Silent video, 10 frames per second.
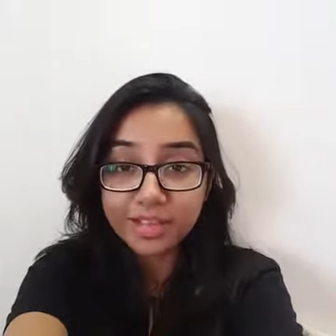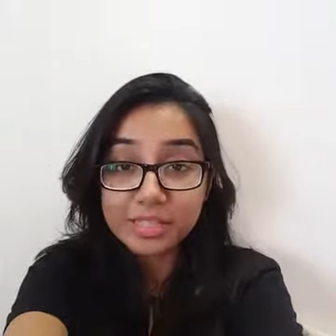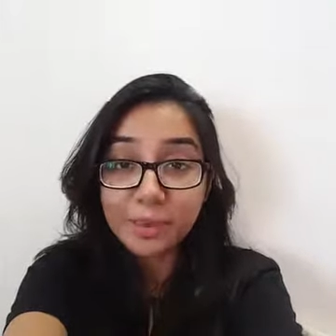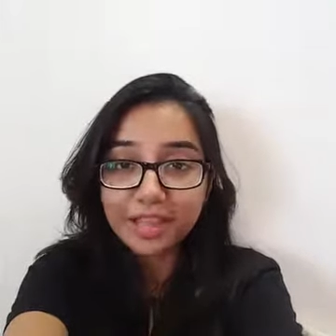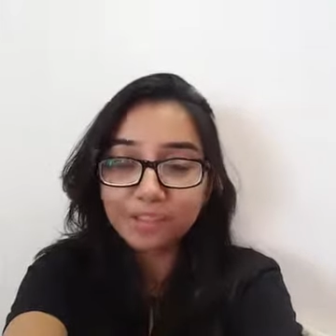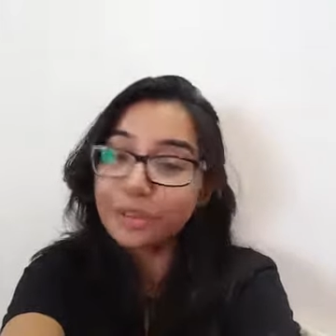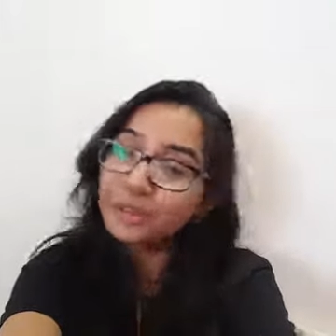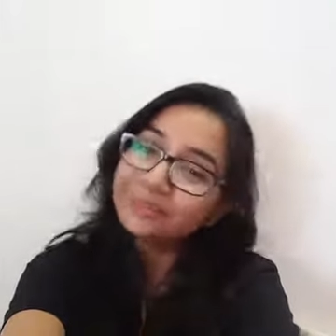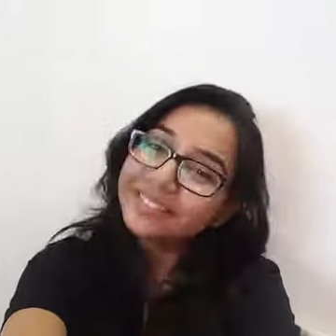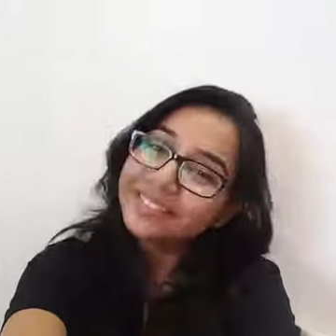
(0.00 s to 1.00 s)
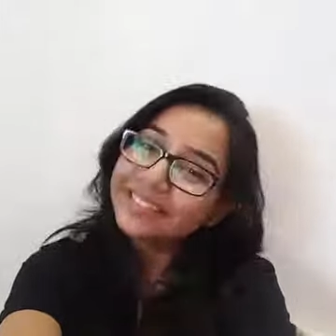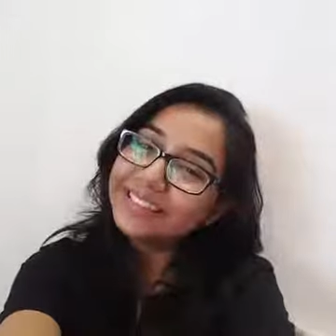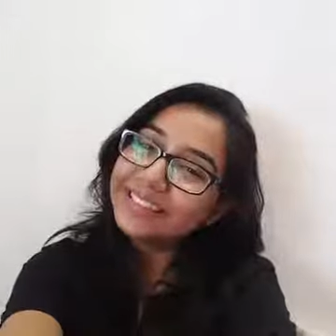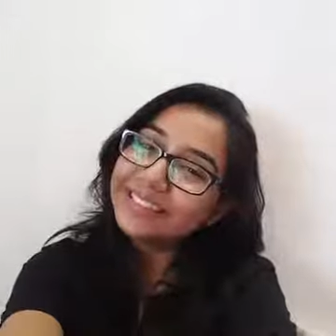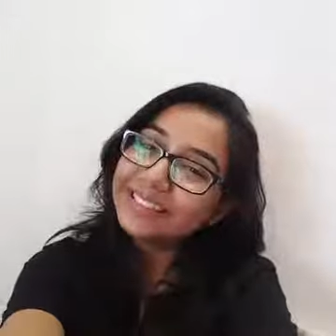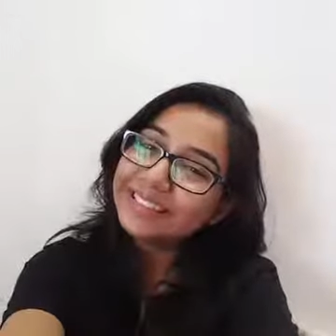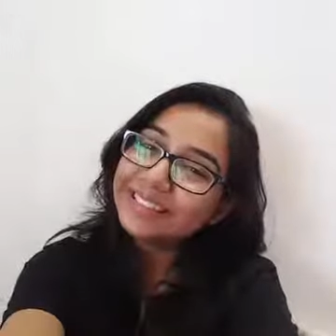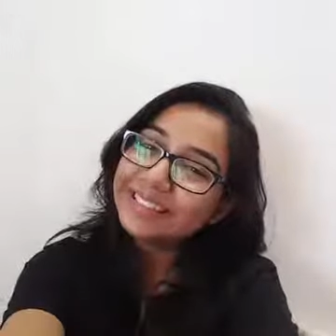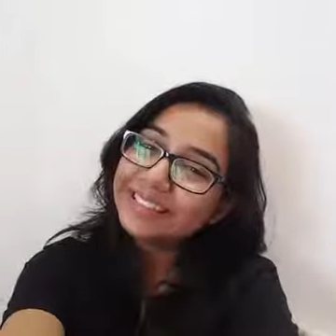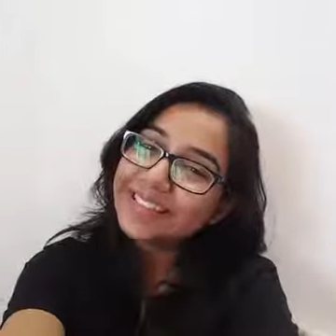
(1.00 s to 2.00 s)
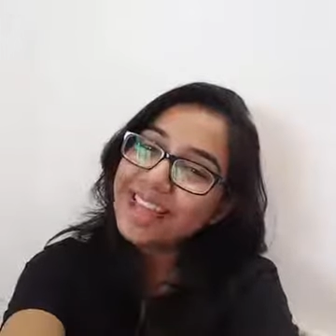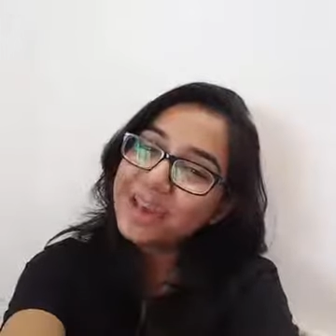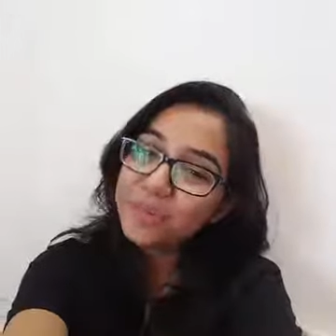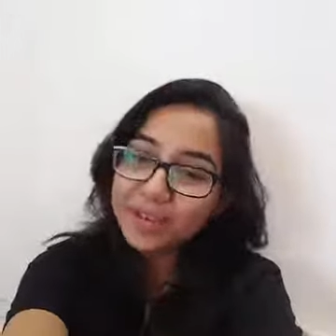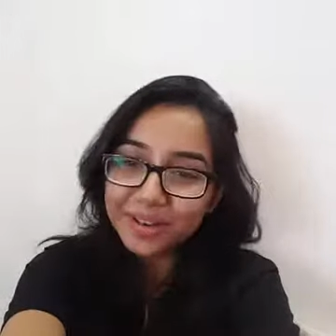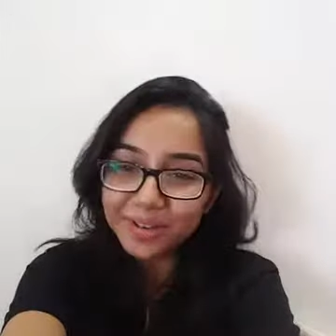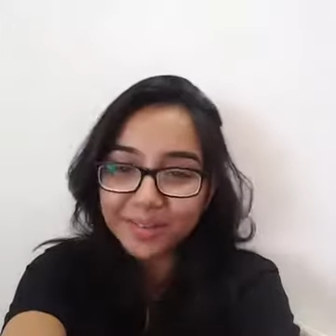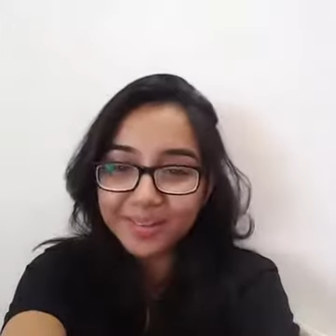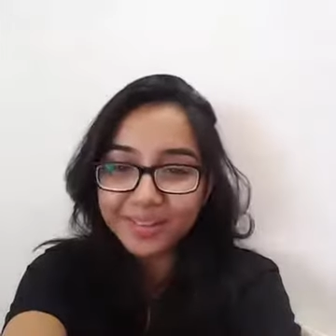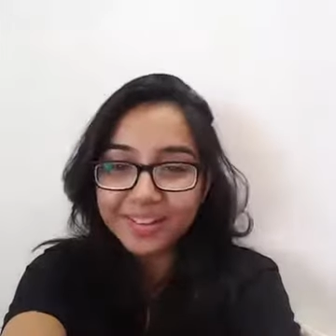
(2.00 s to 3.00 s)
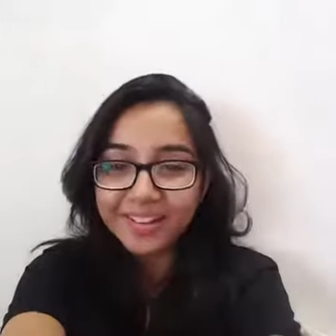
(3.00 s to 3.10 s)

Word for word: smile for you there we go